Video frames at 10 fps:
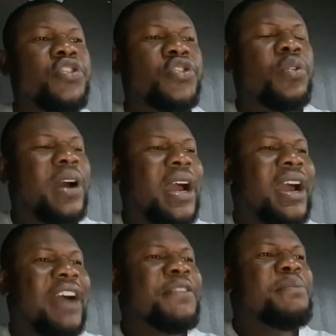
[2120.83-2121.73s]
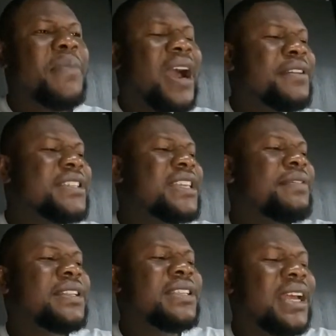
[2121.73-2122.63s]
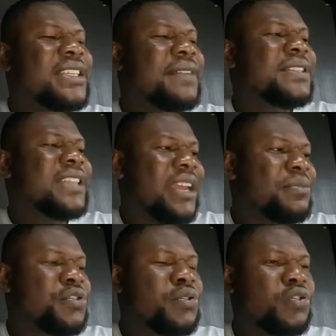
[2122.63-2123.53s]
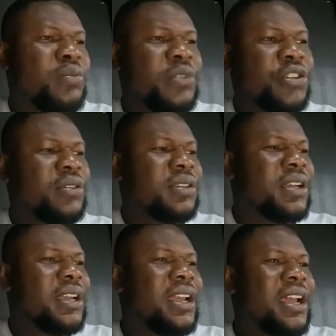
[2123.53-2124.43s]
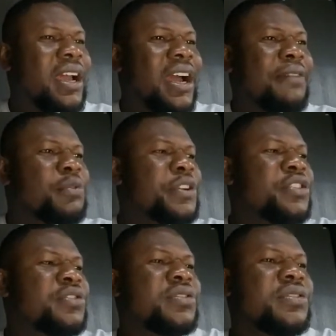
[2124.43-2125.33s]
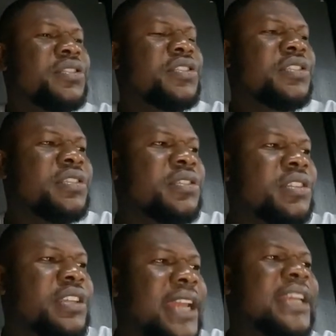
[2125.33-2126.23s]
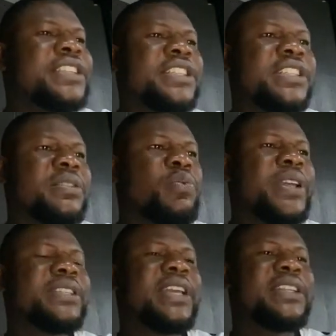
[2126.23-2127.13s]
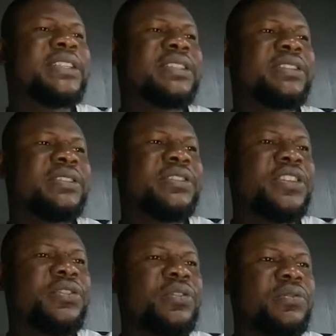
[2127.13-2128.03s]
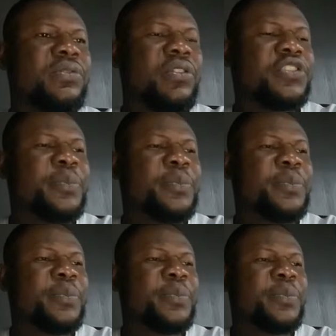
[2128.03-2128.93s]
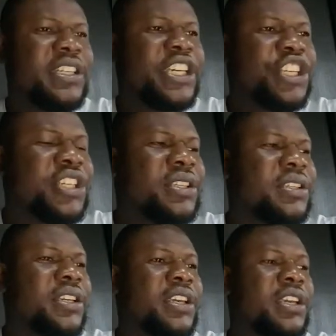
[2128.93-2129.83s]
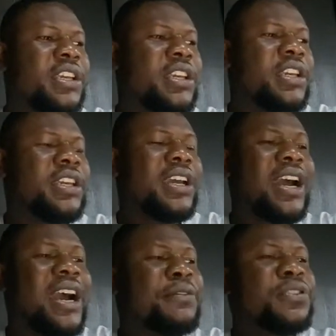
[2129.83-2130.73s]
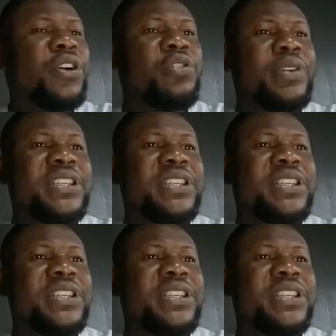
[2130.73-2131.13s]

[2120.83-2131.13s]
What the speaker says: So having saved time through automation, having reduced energy wasted, you know, or spent in the kitchen, having done